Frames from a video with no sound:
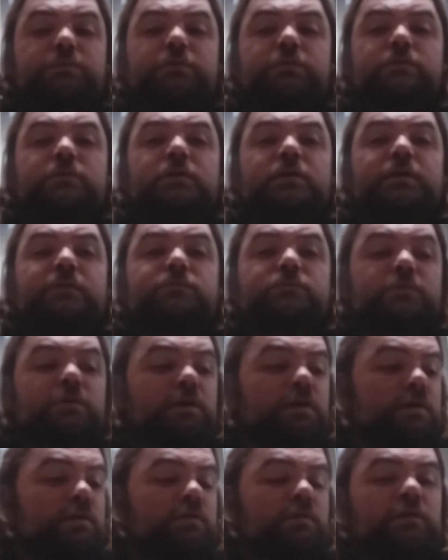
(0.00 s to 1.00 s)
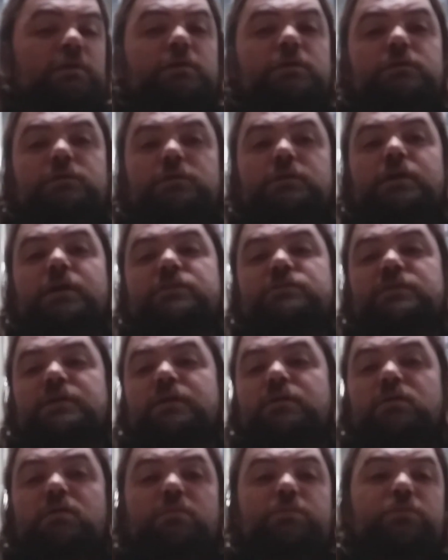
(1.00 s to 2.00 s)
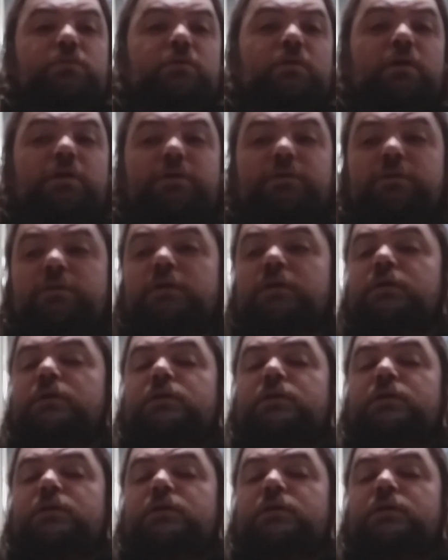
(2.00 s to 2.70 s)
and then after that, you guys count up your honor,